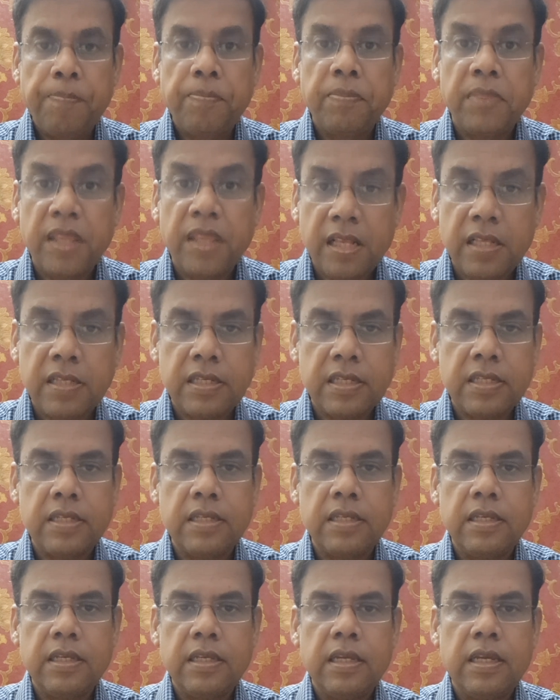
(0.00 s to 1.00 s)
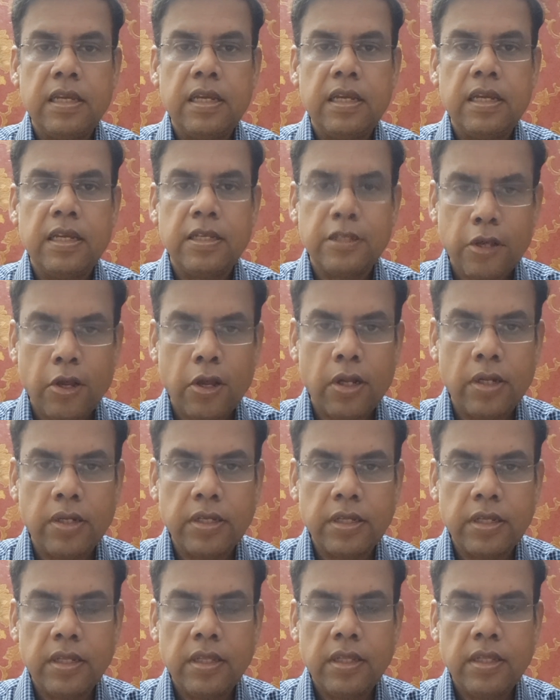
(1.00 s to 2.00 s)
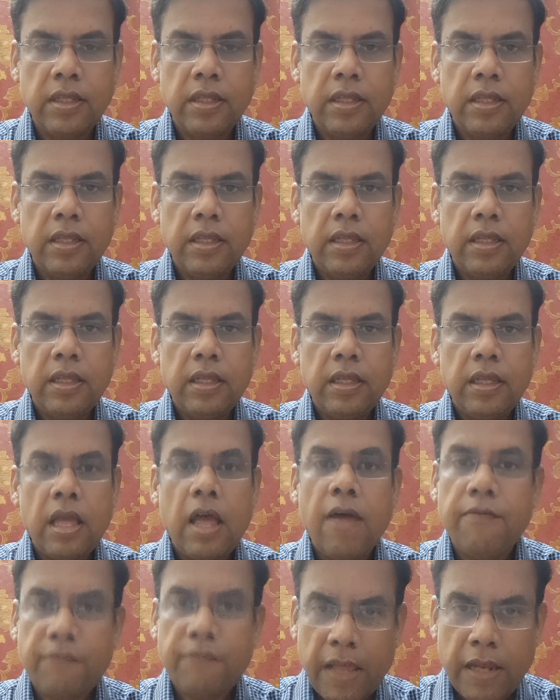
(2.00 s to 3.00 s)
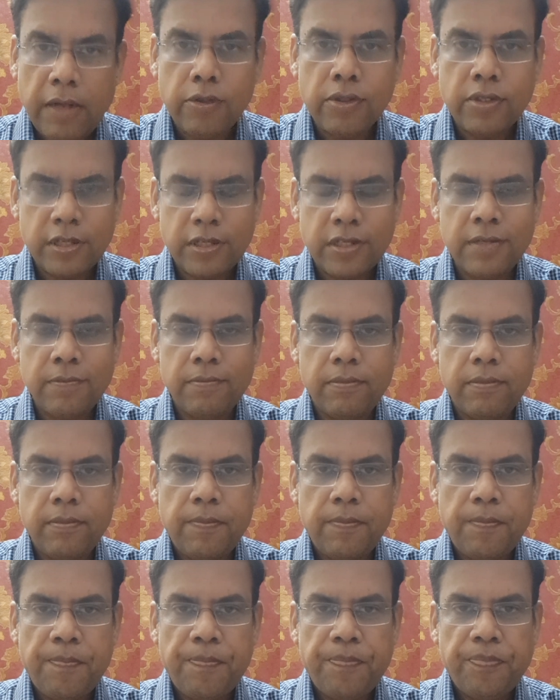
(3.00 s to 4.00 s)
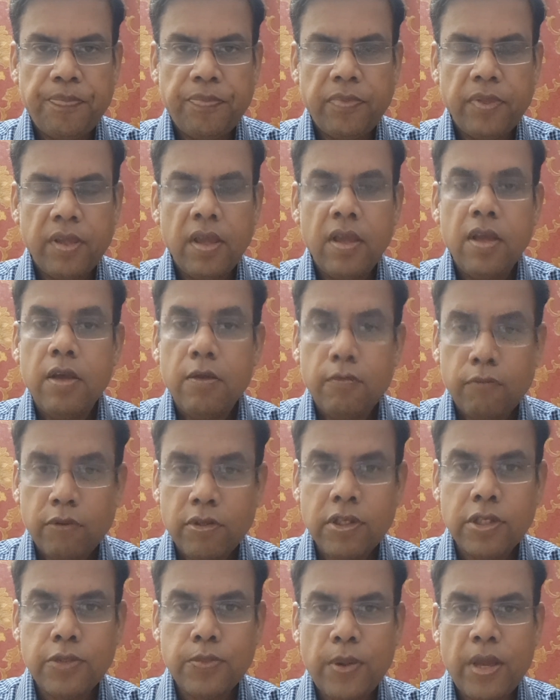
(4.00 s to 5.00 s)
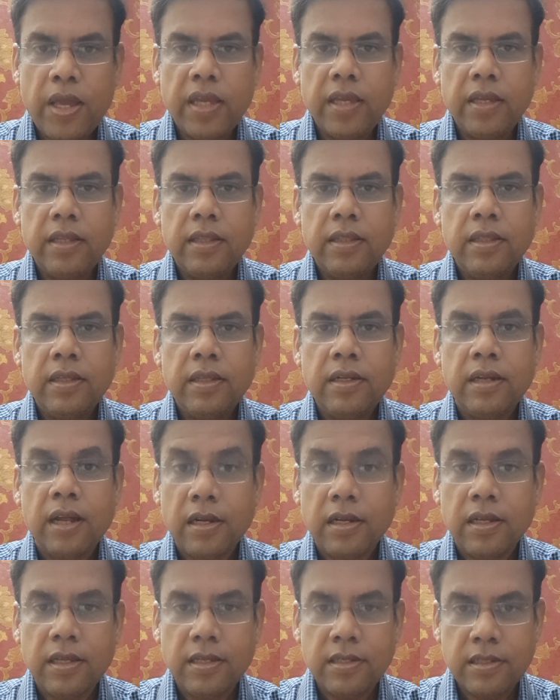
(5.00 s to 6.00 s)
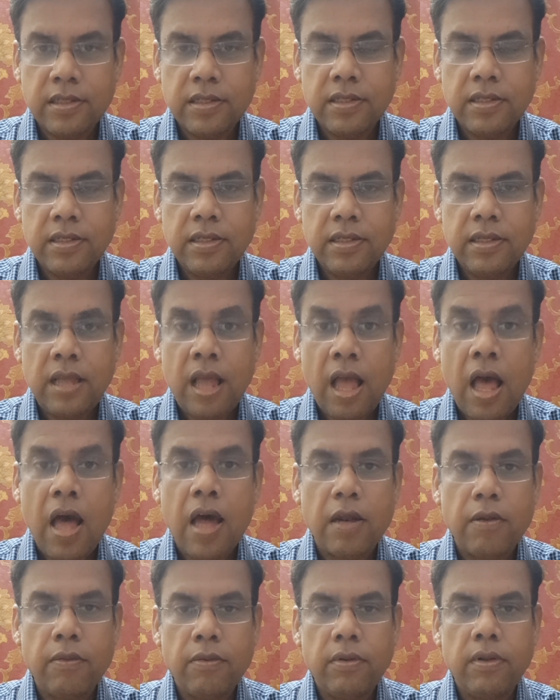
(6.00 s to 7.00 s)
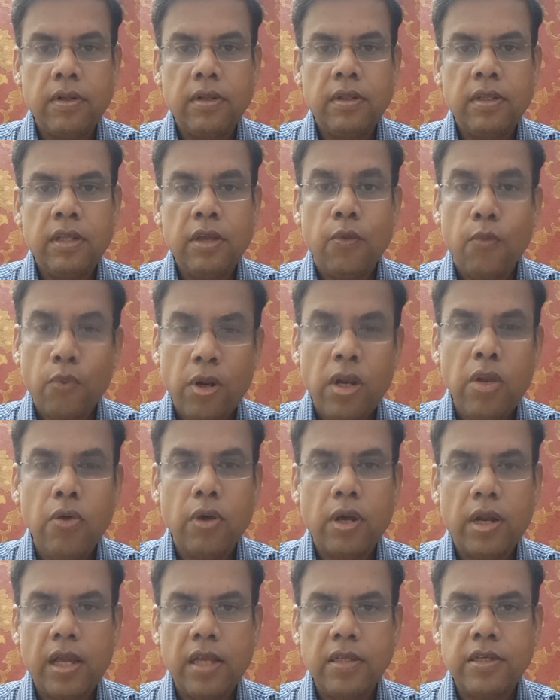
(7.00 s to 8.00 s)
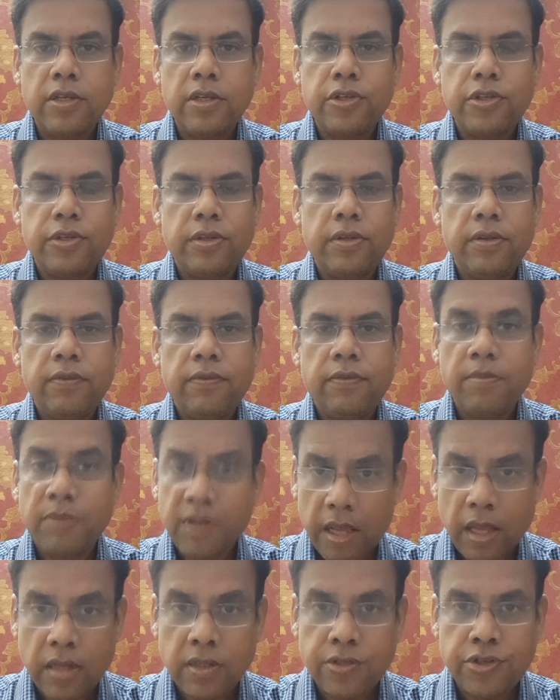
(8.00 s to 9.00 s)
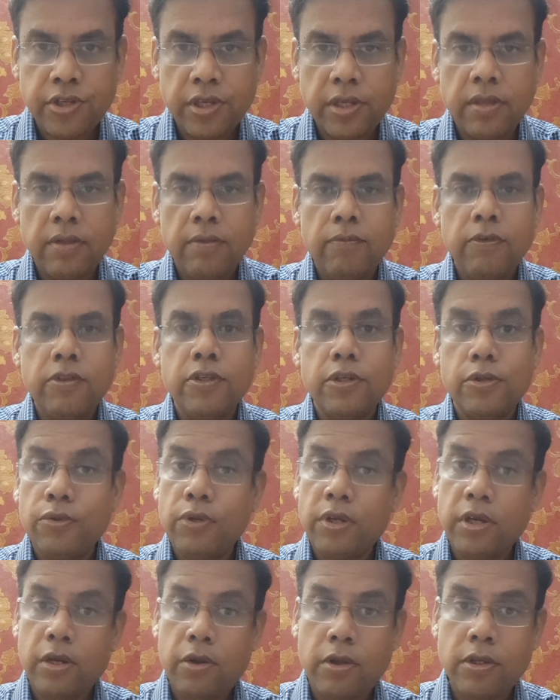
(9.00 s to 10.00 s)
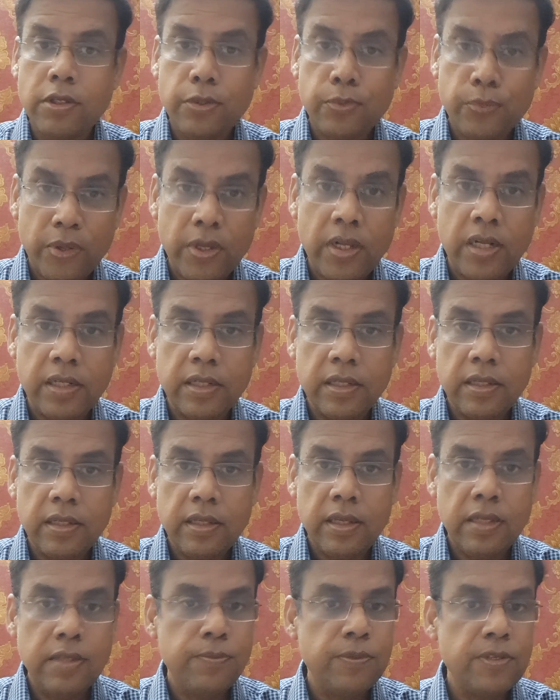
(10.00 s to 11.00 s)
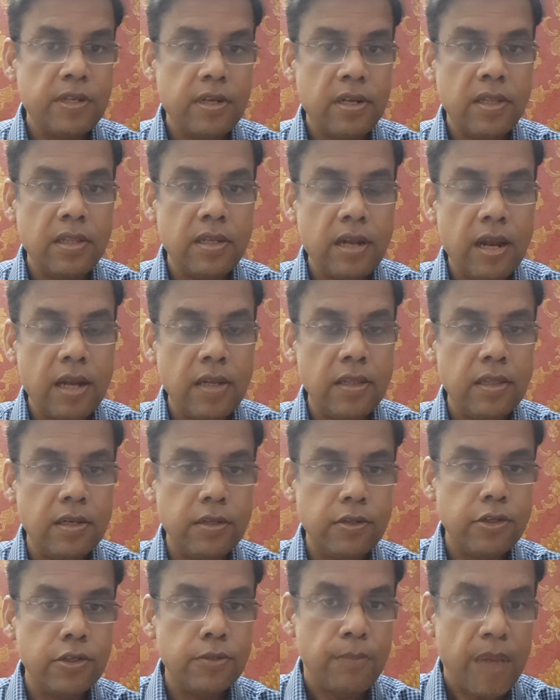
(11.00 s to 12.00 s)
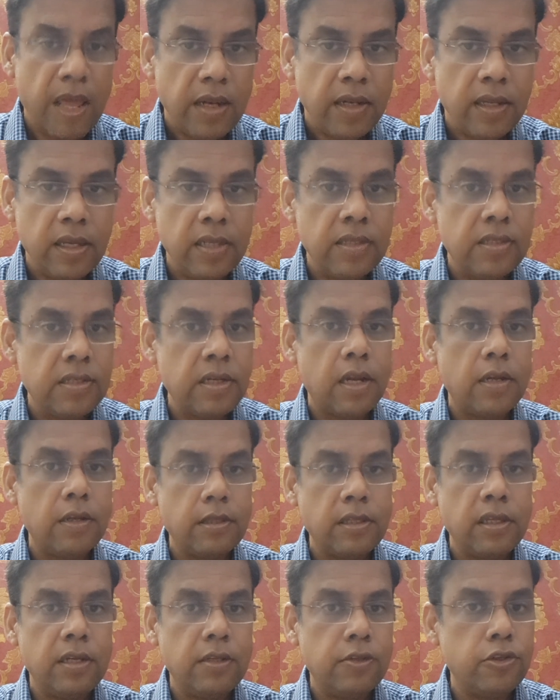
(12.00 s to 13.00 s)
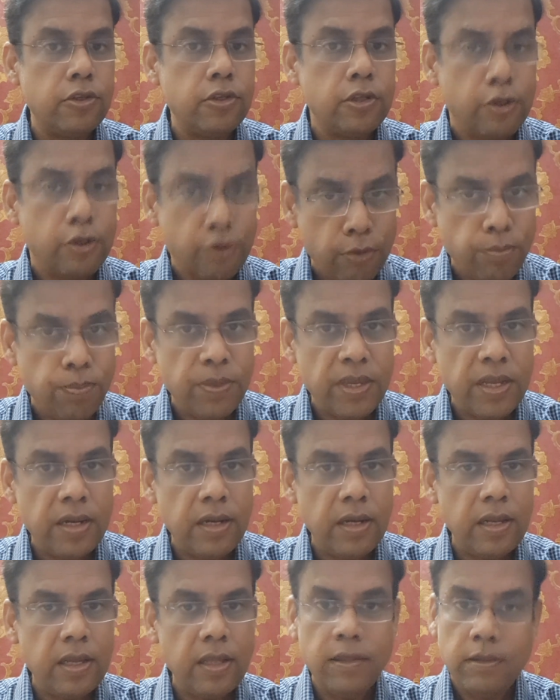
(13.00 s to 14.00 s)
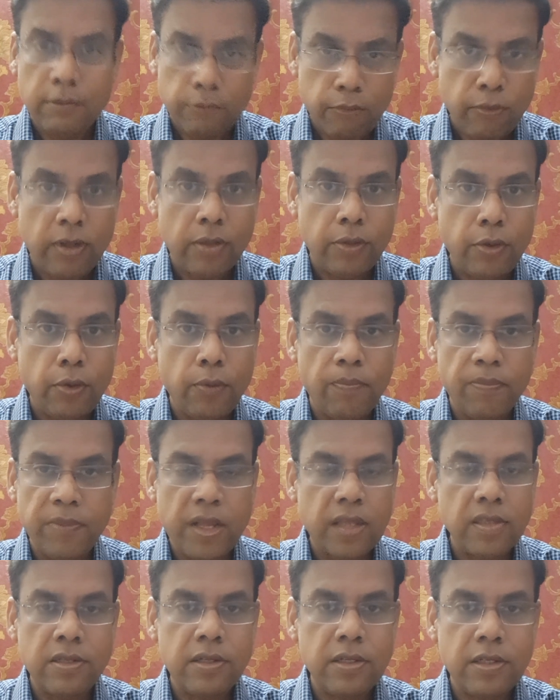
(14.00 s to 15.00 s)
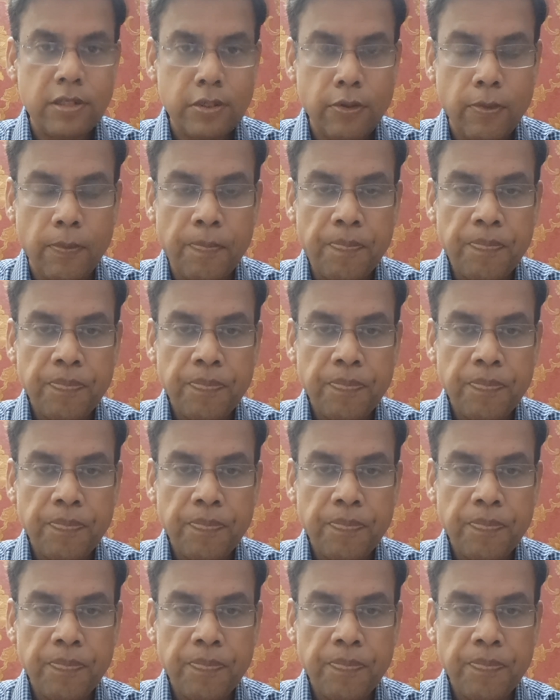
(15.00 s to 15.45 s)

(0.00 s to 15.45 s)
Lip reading: This is called a value system, which is why the Tatas are the only organization from the country which are known across the world. Is Mr. Ratan Tata the richest man? Is Tata the richest group in India? Well, no, the answer is no.